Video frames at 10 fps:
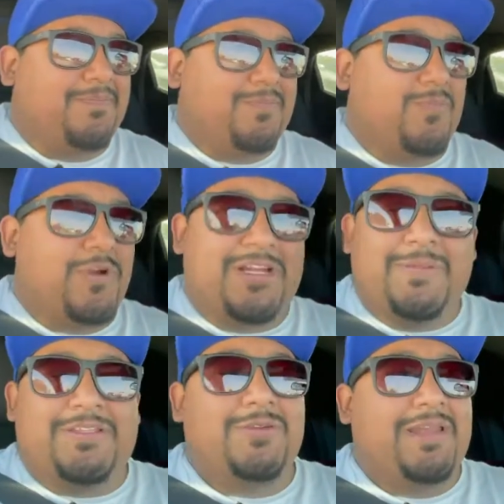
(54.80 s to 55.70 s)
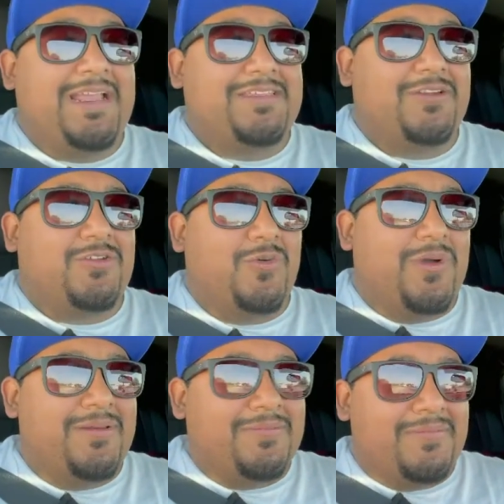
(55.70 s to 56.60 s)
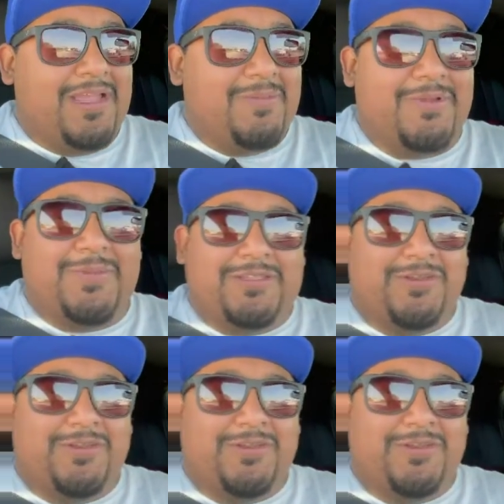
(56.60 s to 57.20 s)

we're gonna be too lazy to do one. I'm gonna be too